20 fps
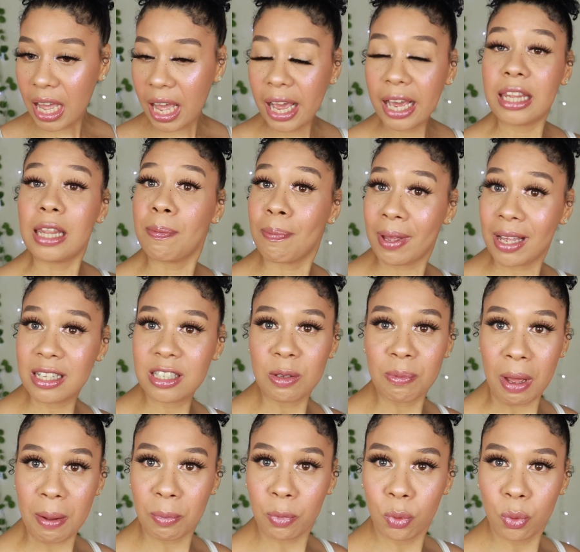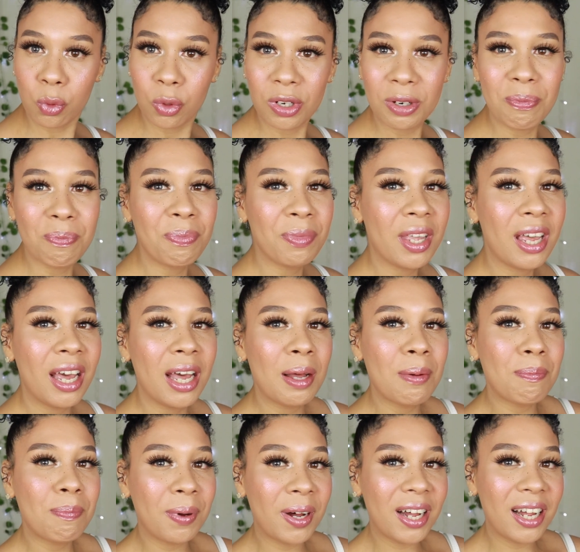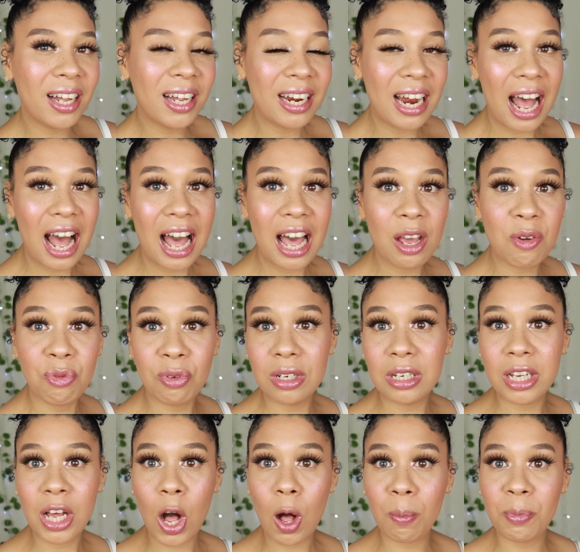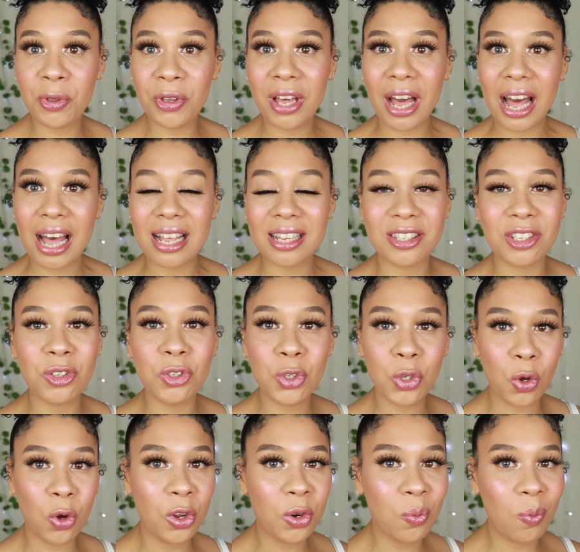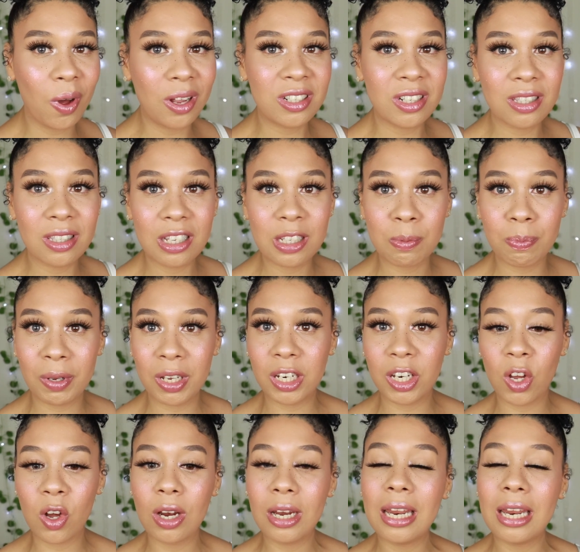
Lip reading: it depends on my mood. But I really hope you guys enjoyed watching this video.